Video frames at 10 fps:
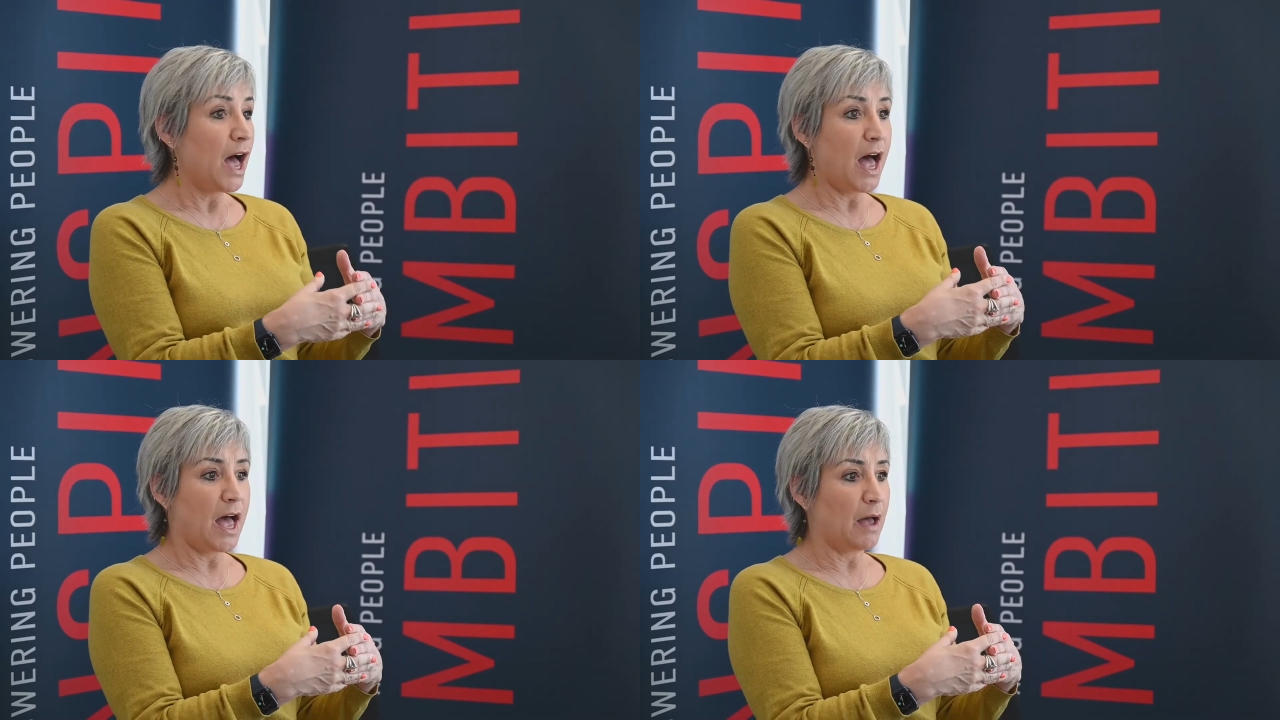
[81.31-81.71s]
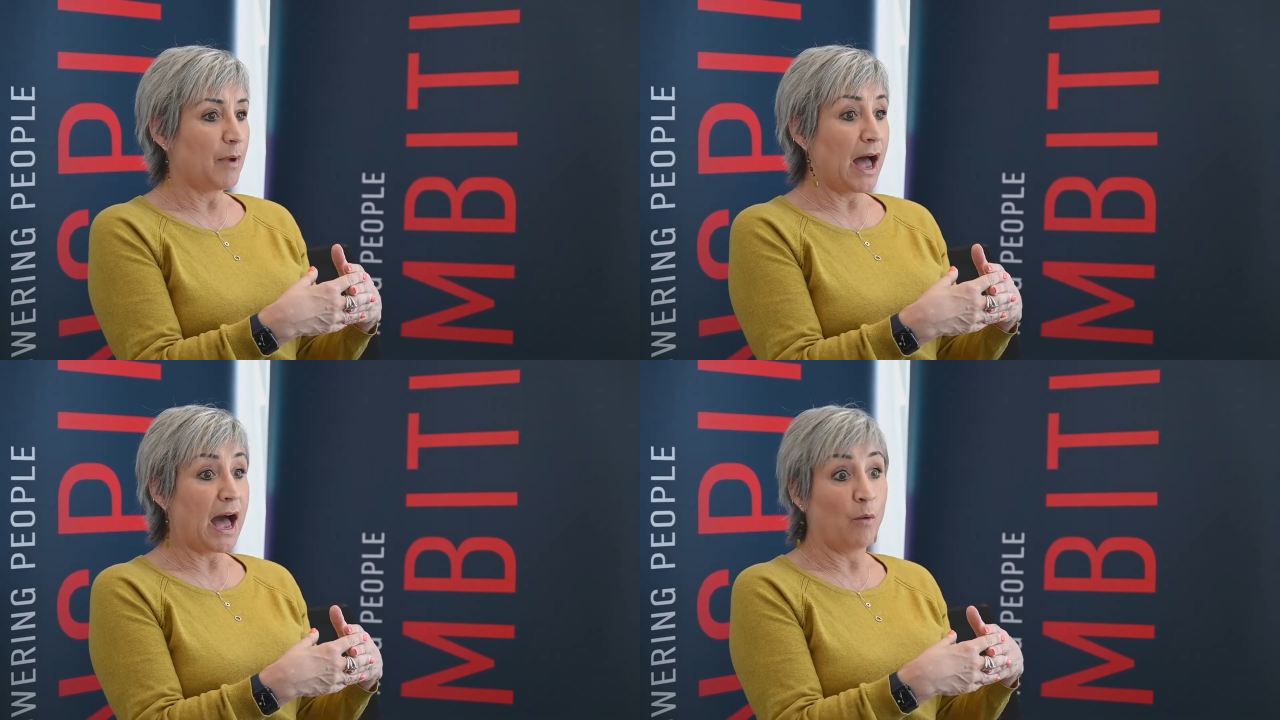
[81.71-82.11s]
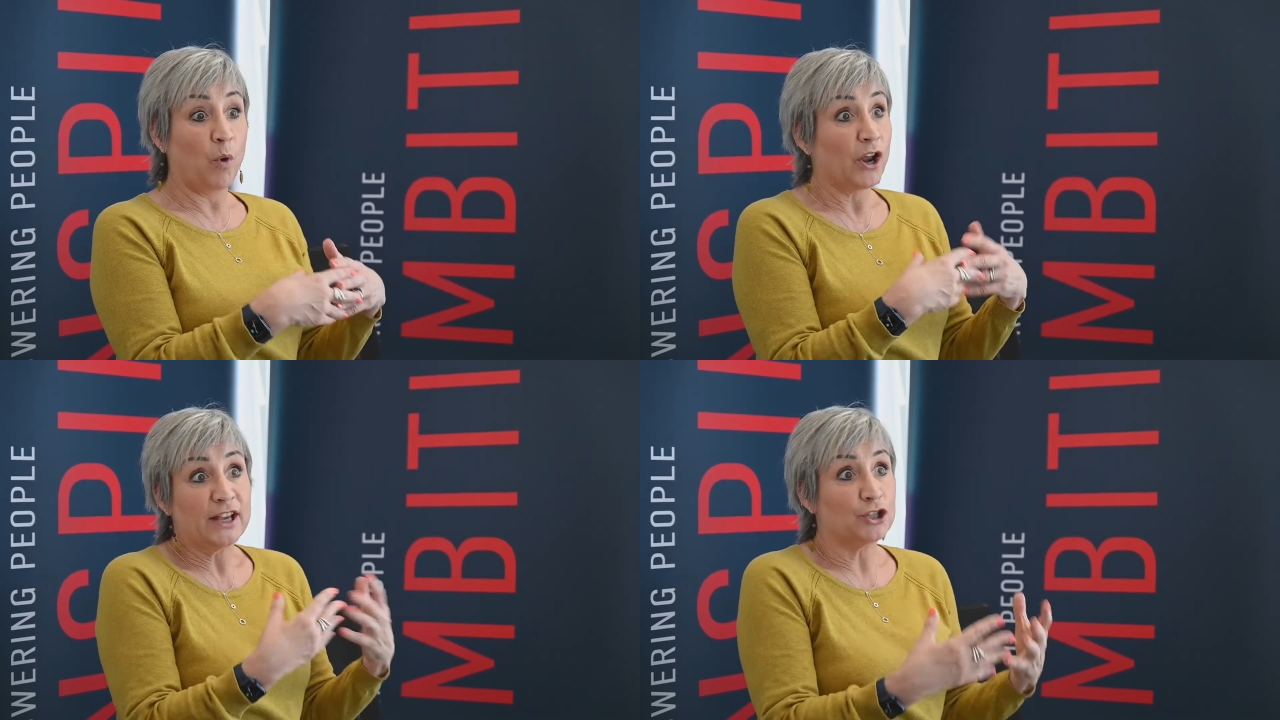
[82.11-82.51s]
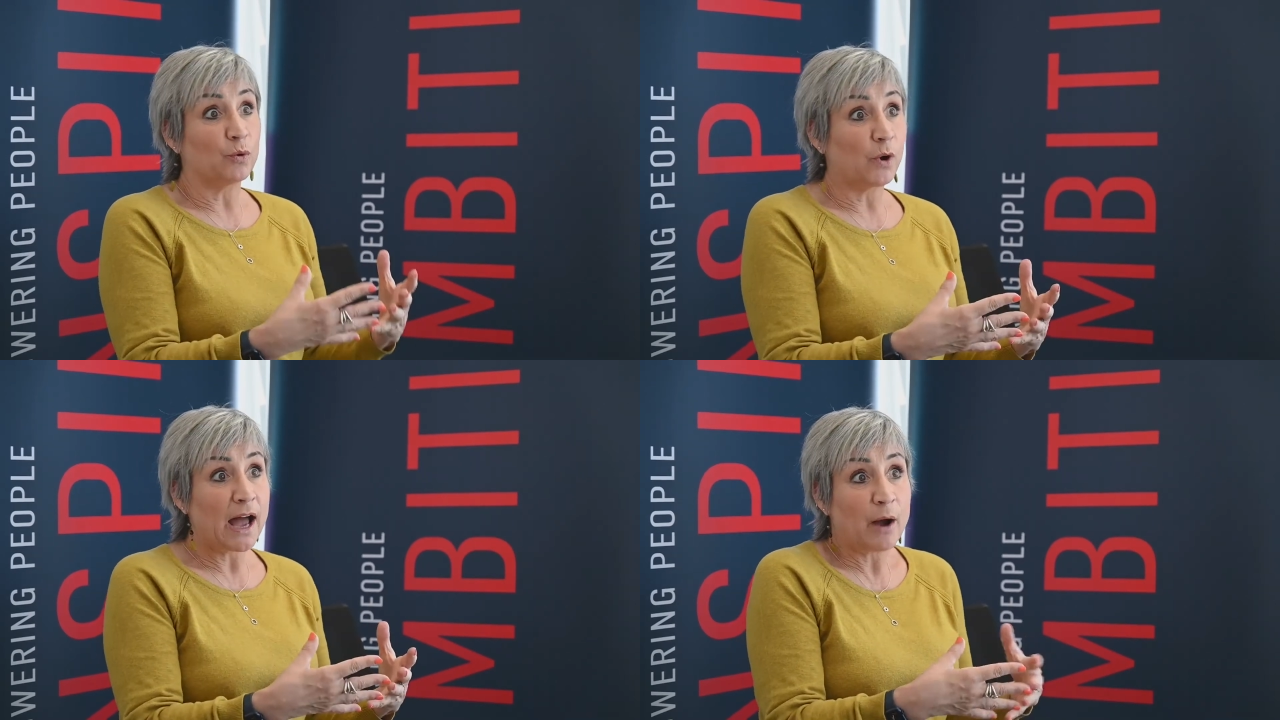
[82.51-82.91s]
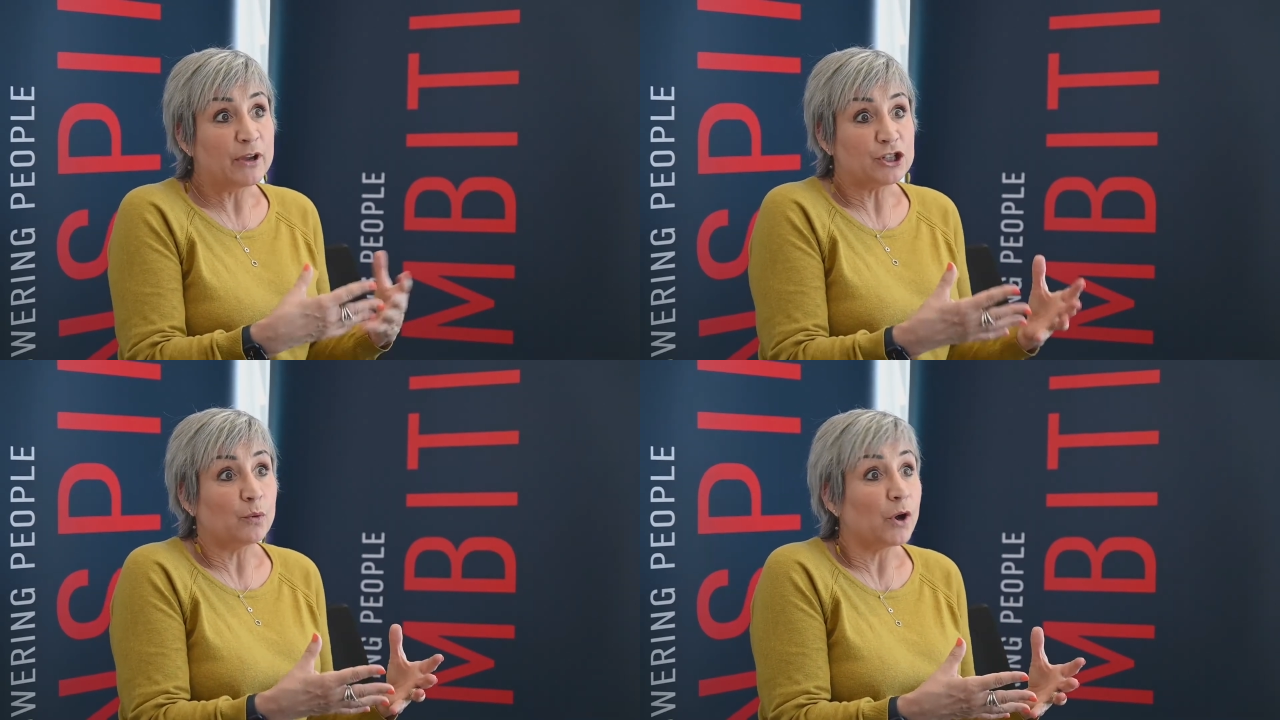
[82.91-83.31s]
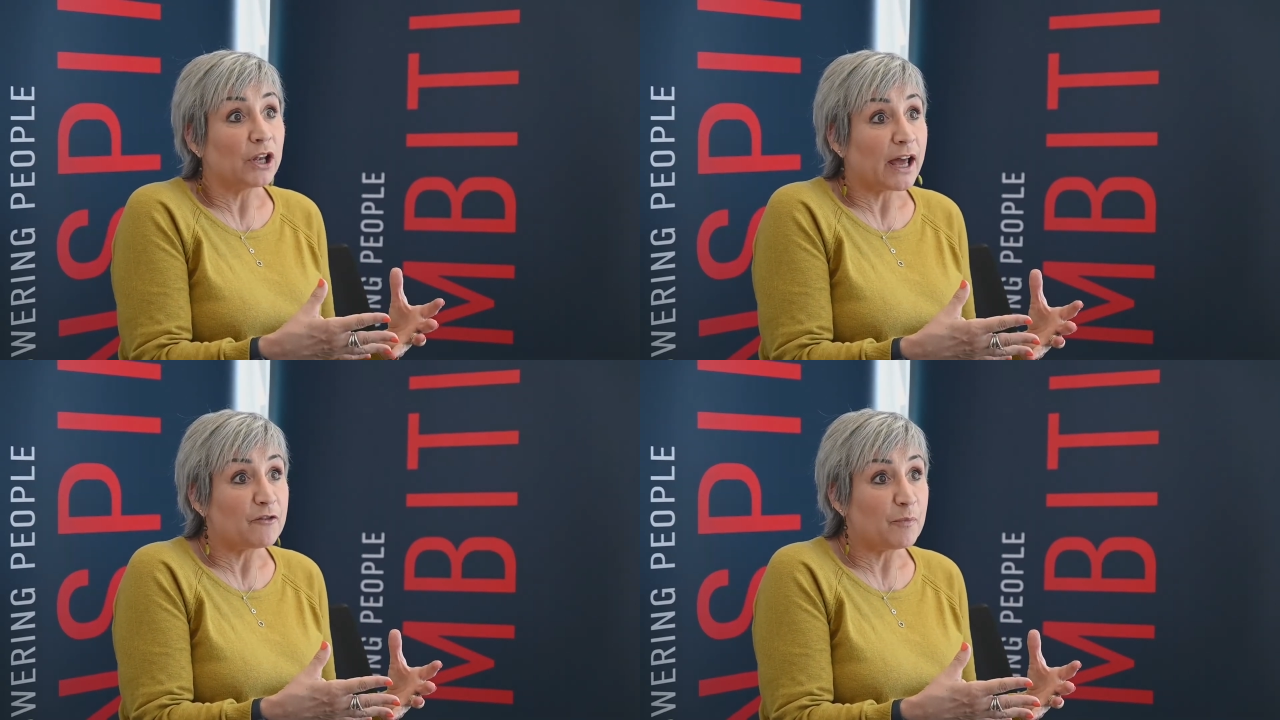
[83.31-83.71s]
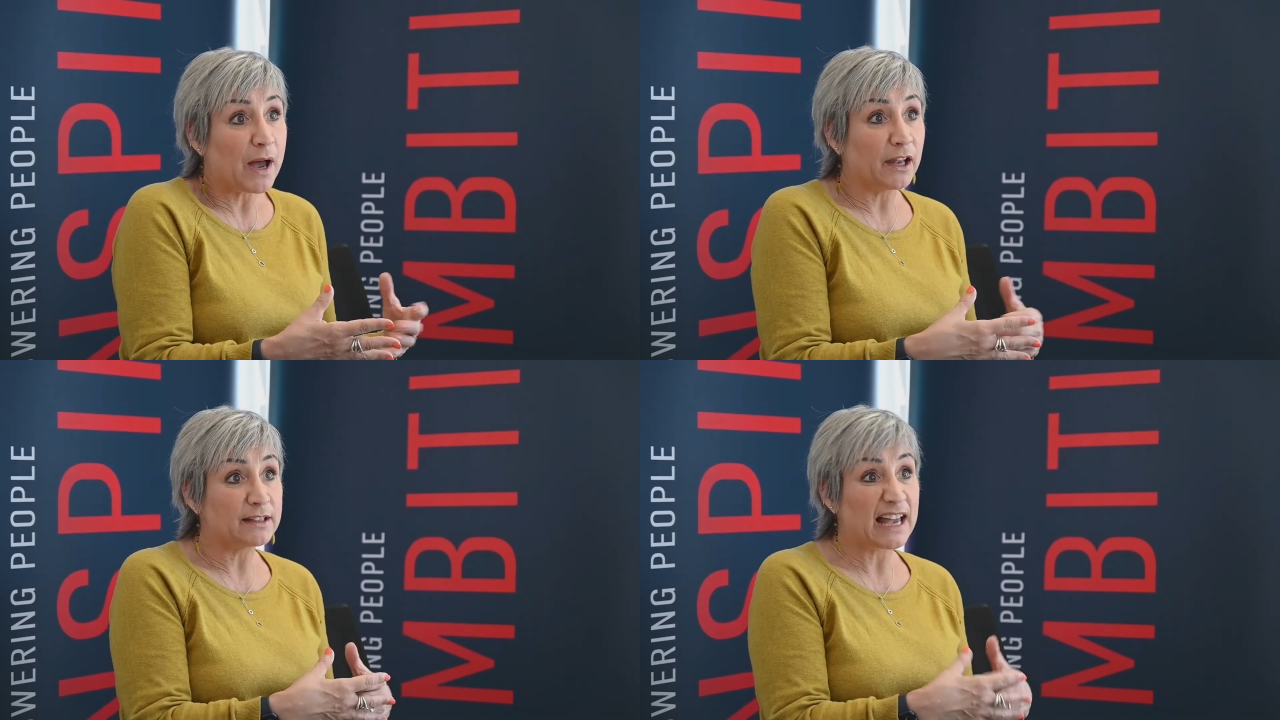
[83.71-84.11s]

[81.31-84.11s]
how is your work-life balance,